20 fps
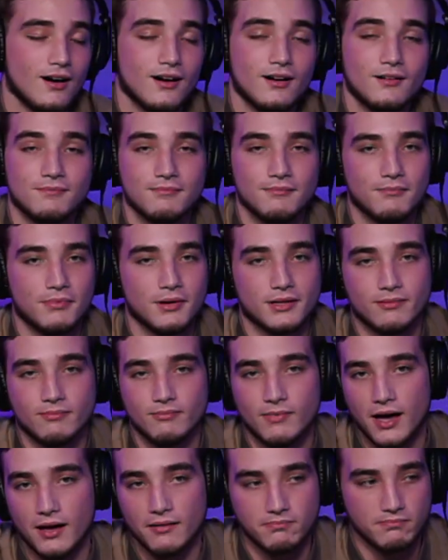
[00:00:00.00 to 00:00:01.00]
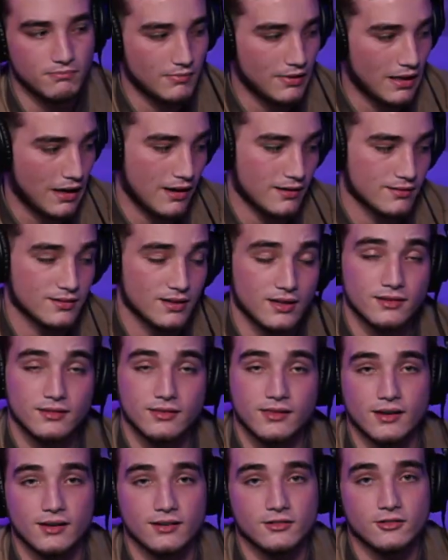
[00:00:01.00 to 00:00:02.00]
Um, but yeah, like I
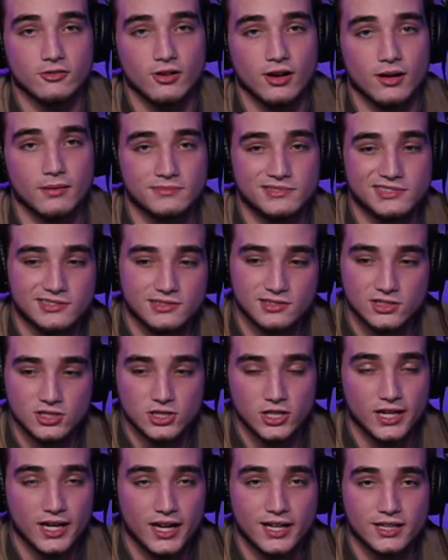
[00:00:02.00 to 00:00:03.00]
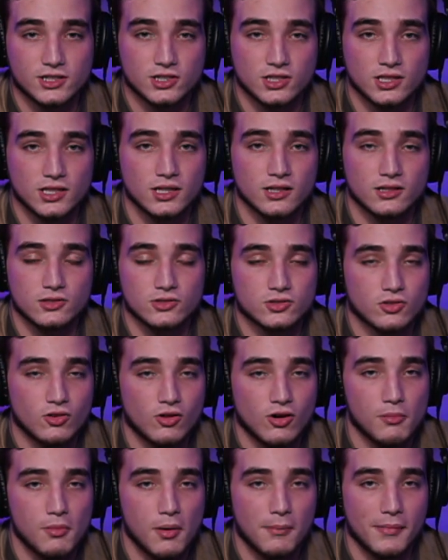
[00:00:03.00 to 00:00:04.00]
said, the Instagram's JHD
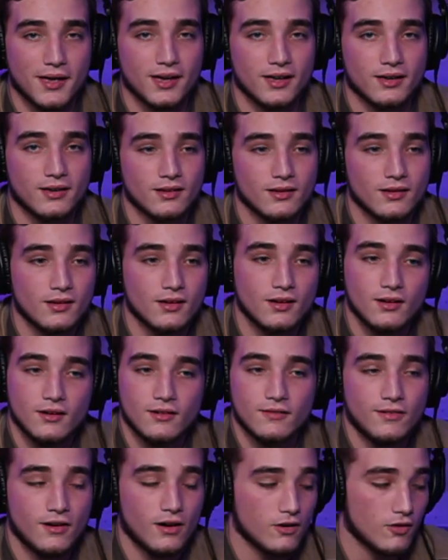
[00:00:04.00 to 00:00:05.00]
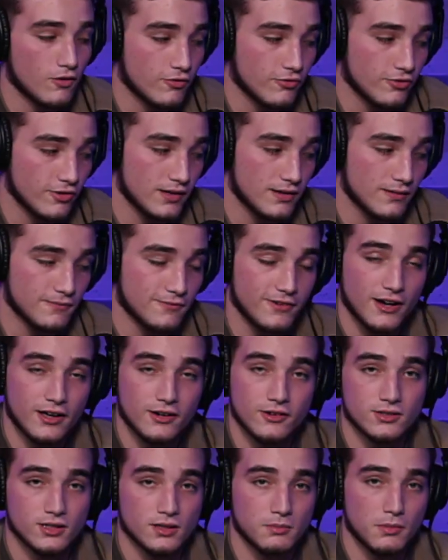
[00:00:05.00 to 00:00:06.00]
underscore MMA. Follow Freedom
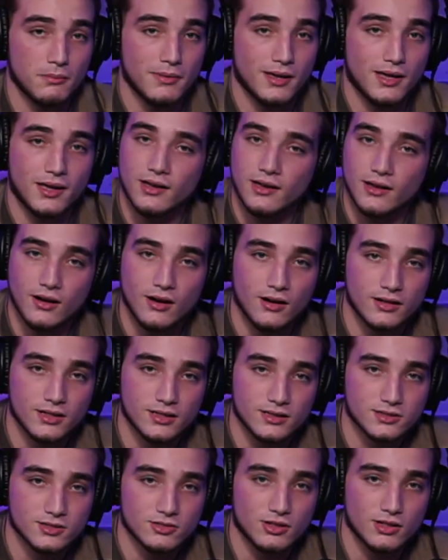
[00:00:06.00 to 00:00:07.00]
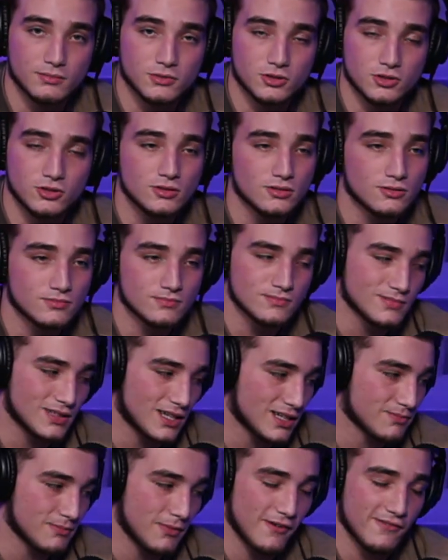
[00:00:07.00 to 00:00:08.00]
Fighters MMA on Instagram too.
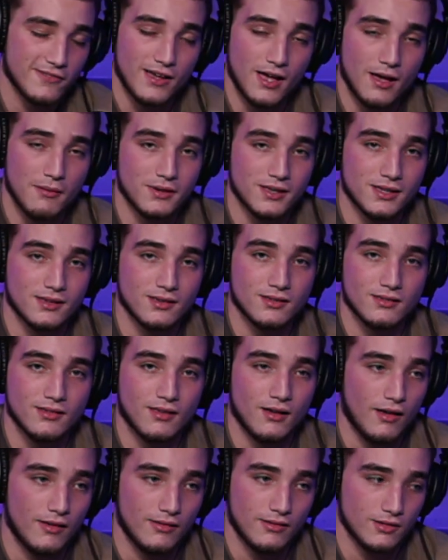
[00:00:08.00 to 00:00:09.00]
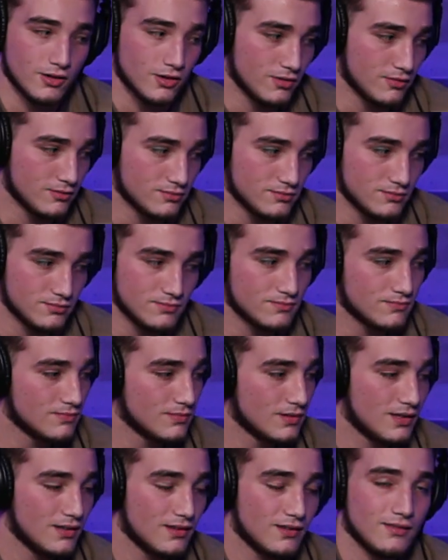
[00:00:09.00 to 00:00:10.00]
That's my family. Uh, you know,
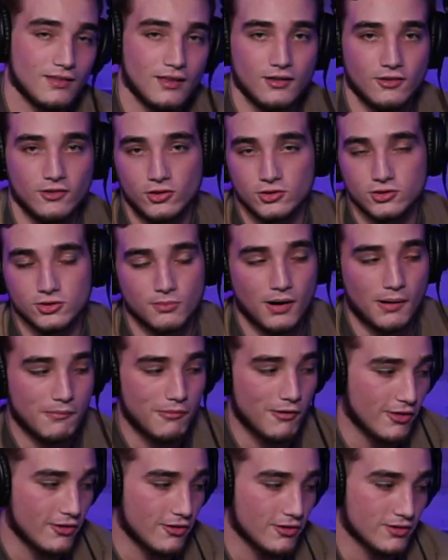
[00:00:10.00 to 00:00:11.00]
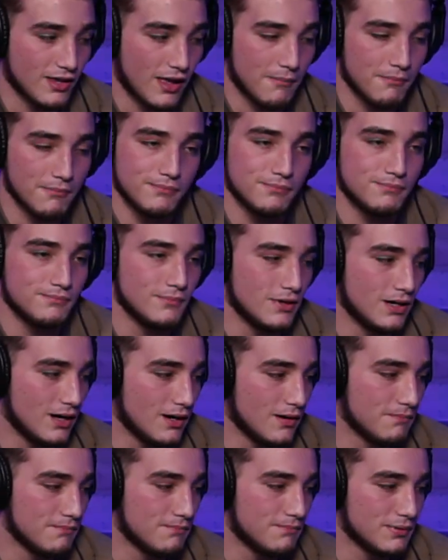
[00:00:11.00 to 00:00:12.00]
uh, those are my brothers that
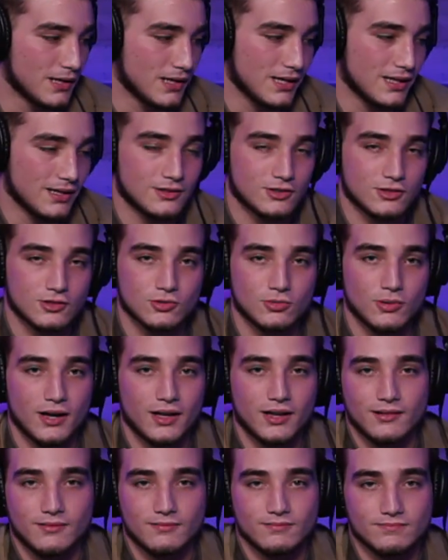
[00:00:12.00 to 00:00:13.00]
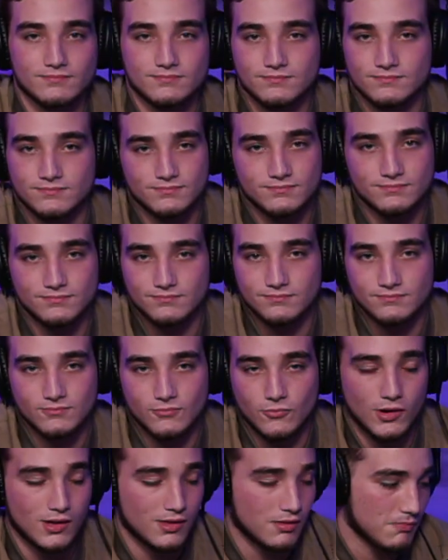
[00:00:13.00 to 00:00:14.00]
uh, bleed sweat
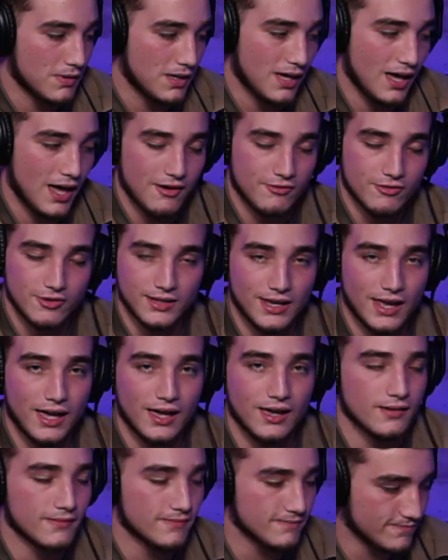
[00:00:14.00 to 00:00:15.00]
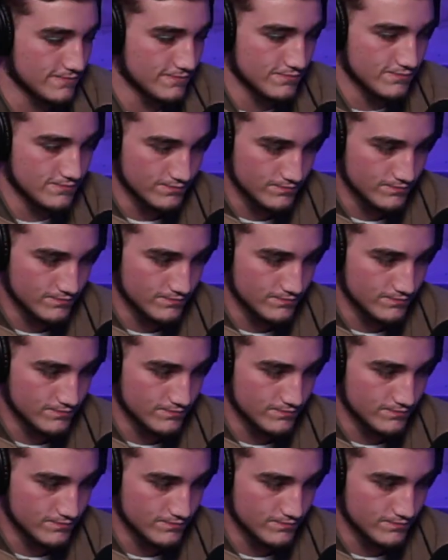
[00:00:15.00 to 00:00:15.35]
with me every day